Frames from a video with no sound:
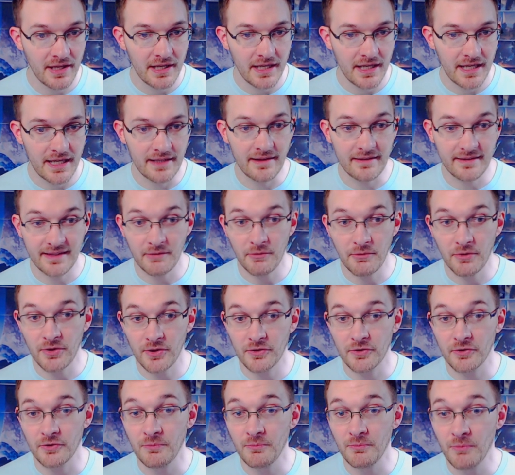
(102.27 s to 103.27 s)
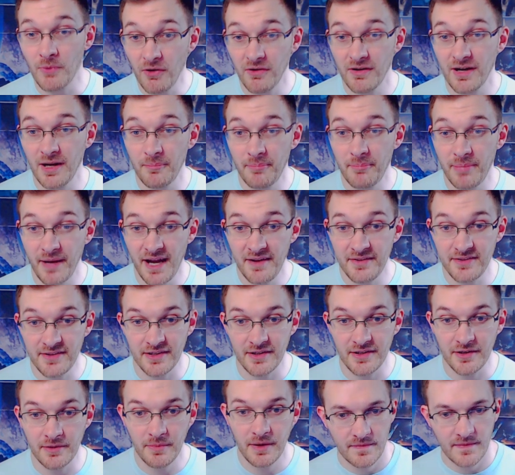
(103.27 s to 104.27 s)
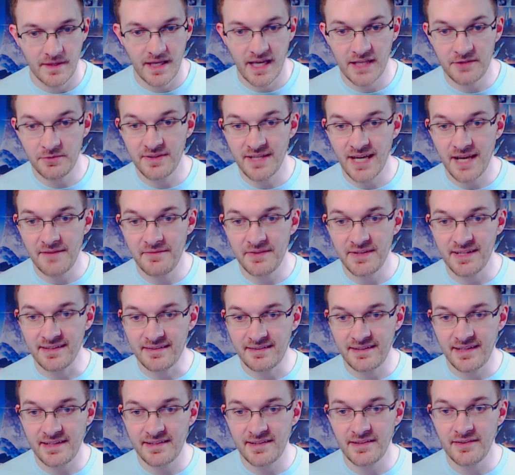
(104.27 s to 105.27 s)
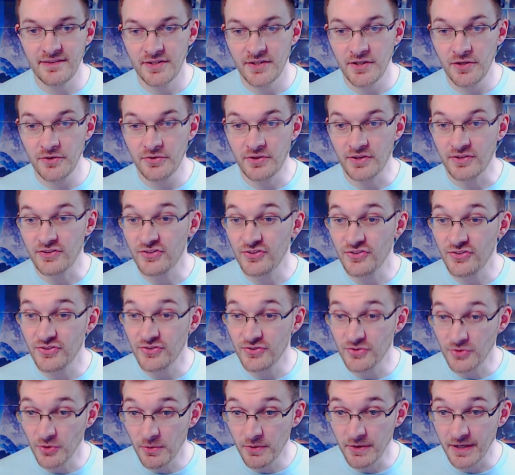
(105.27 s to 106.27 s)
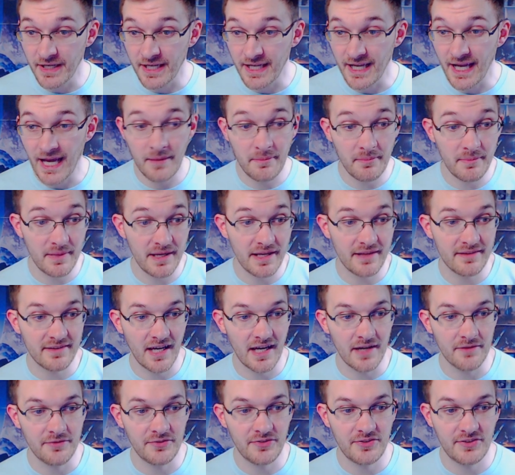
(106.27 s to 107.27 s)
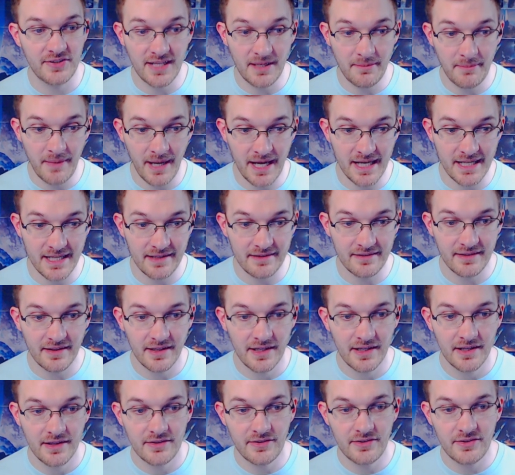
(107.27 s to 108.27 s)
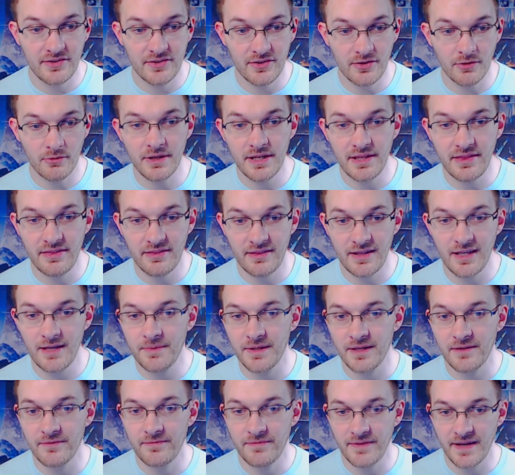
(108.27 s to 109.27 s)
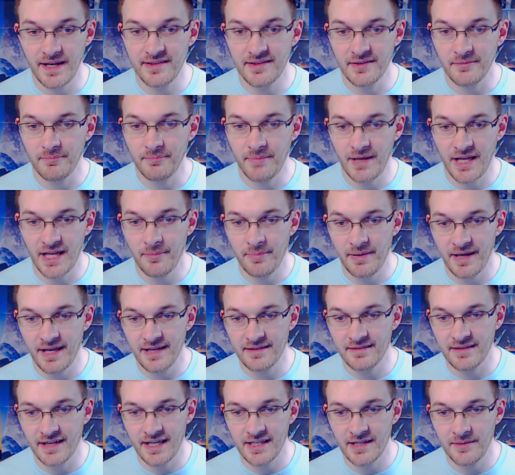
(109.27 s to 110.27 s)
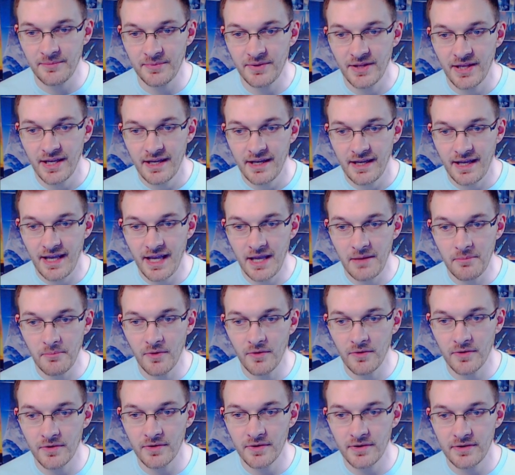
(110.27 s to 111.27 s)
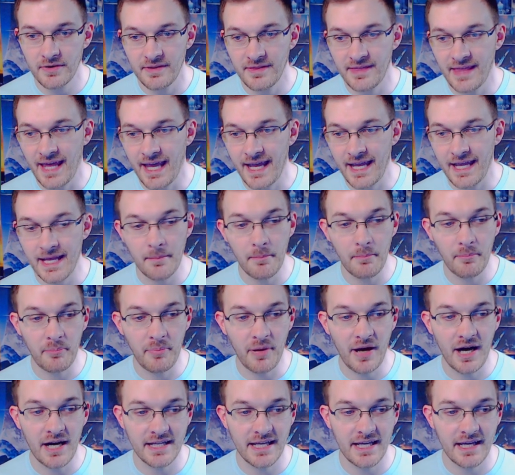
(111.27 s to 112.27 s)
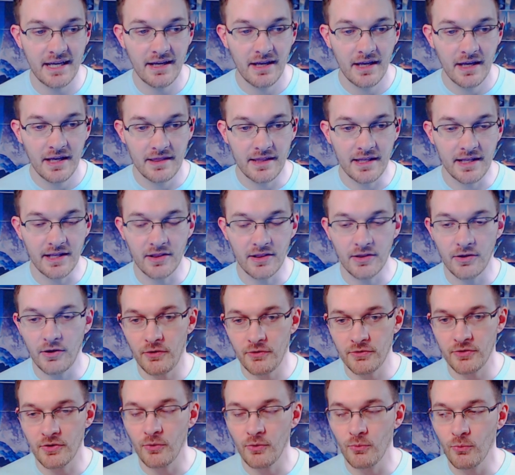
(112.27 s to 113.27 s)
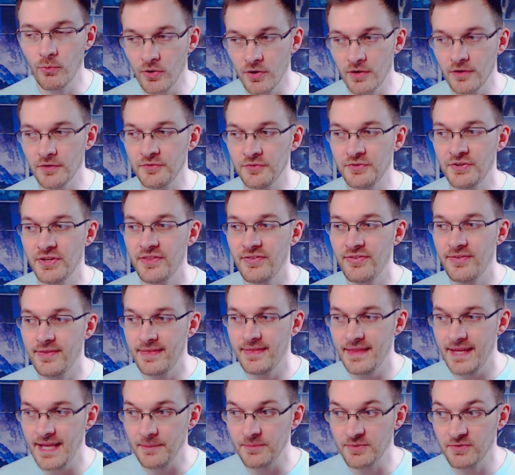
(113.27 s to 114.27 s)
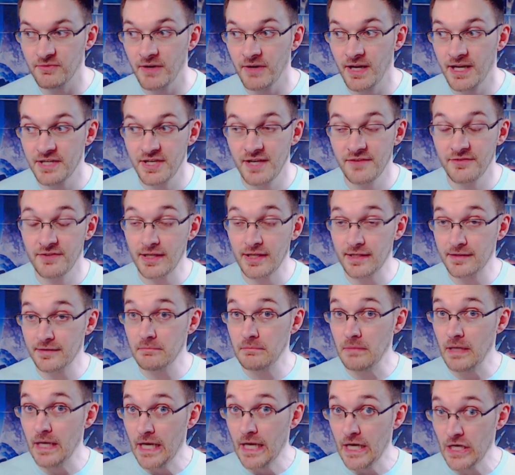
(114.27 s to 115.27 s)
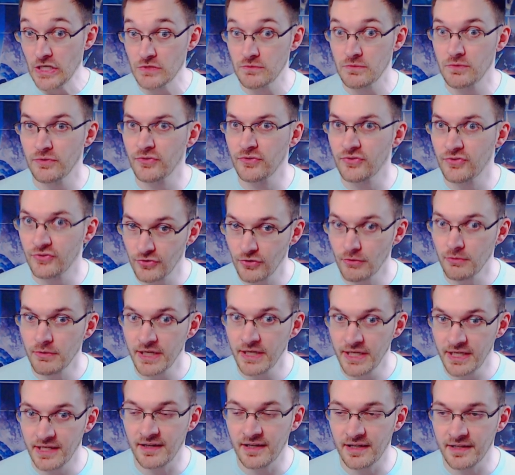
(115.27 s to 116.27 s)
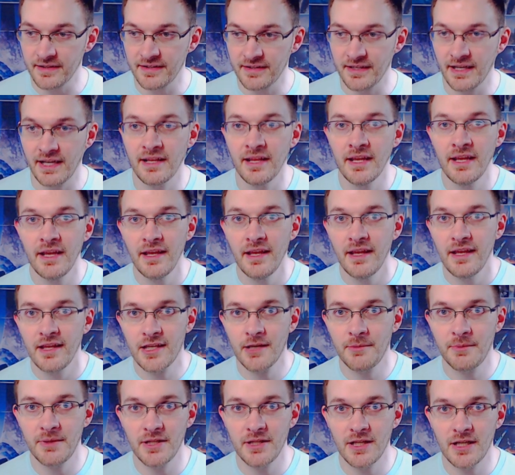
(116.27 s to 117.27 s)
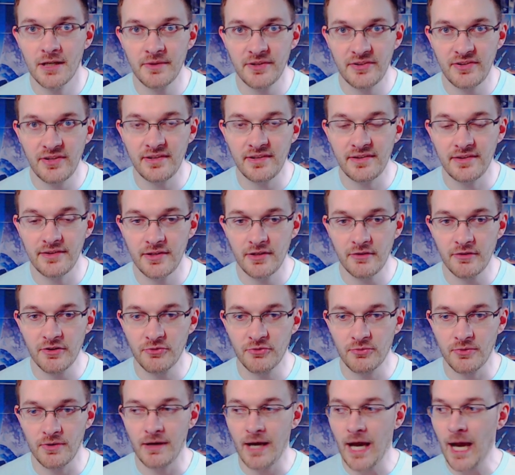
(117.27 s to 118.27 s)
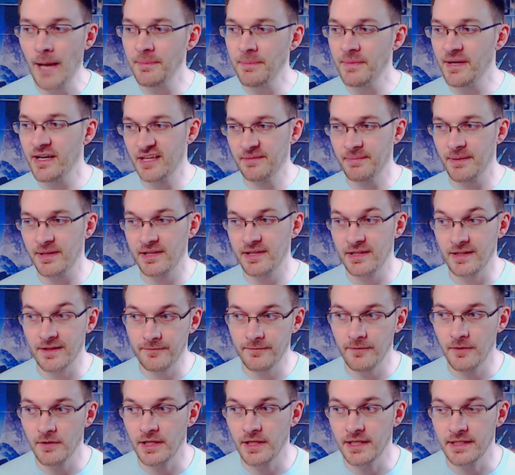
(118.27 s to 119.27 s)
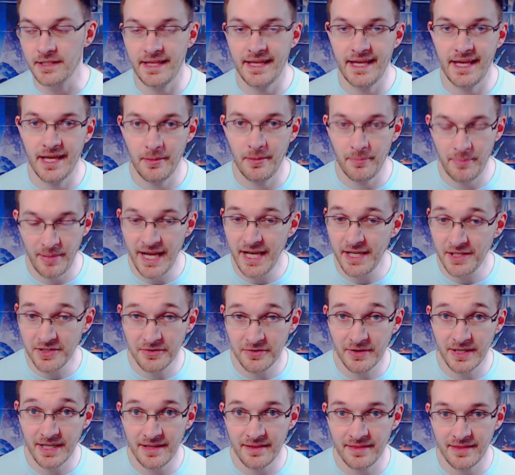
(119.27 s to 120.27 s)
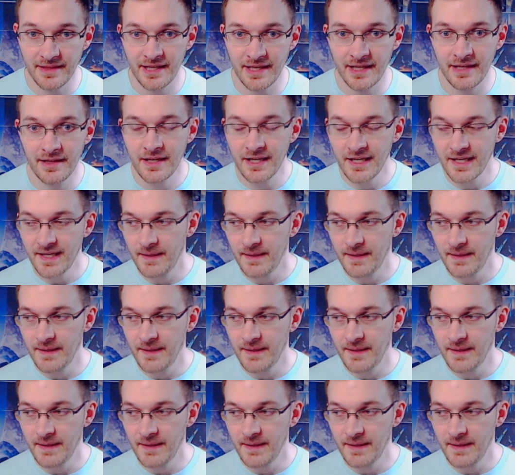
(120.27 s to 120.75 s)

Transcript: And instead we'll learn more about them as we dive into season two's story, a mix of cinematics, story themed events, battle pass items, and more that embody the Lone Wolves theme. So we actually have like some actual story content coming along with season two as well. I'm not expecting a full-on campaign or anything.